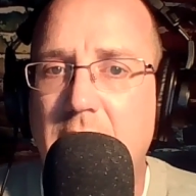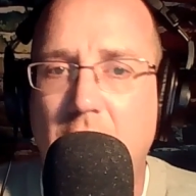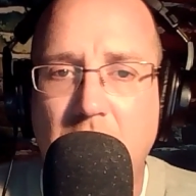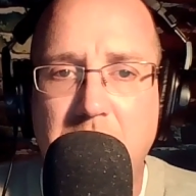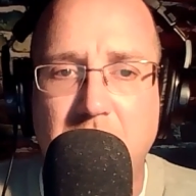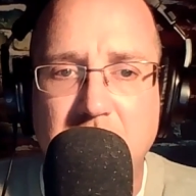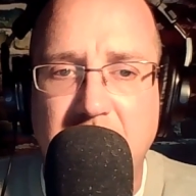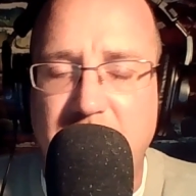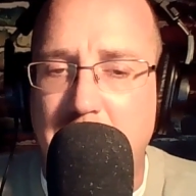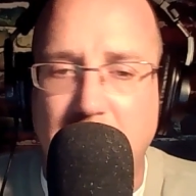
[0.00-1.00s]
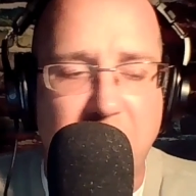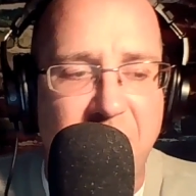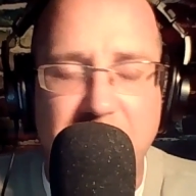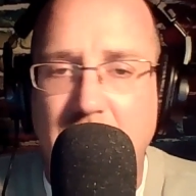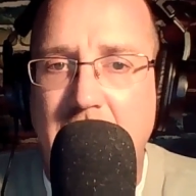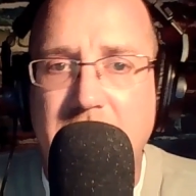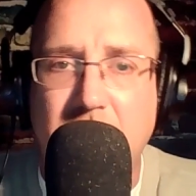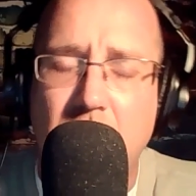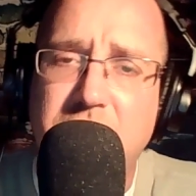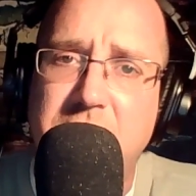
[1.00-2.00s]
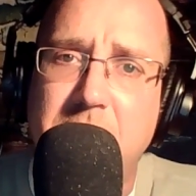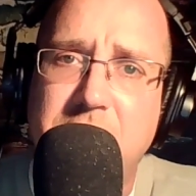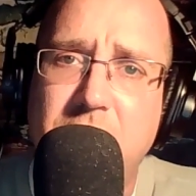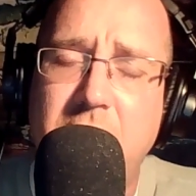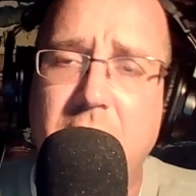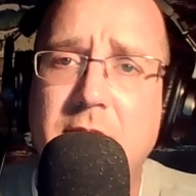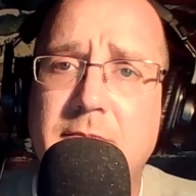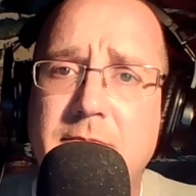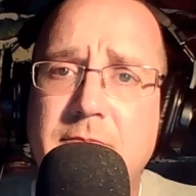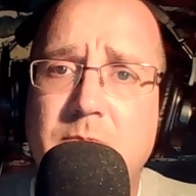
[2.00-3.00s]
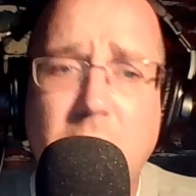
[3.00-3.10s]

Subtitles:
unbelievable and flood out the Ho Chi Minh Trail. We